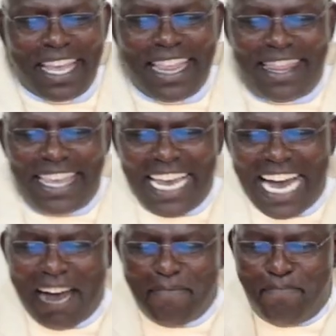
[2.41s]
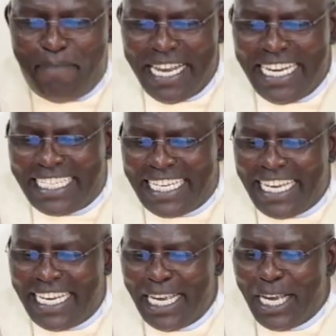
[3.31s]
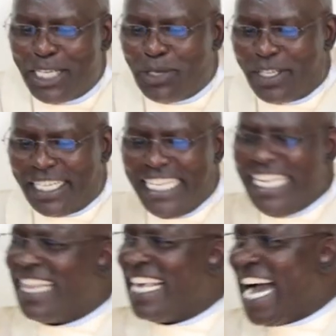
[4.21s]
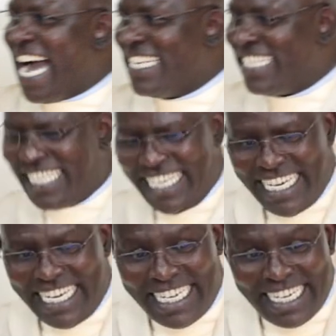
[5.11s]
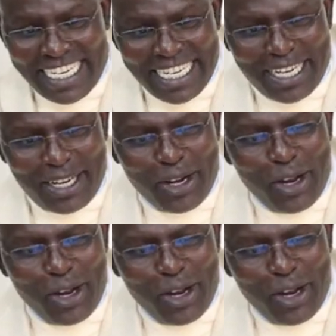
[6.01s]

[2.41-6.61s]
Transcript: the ability to see the unseen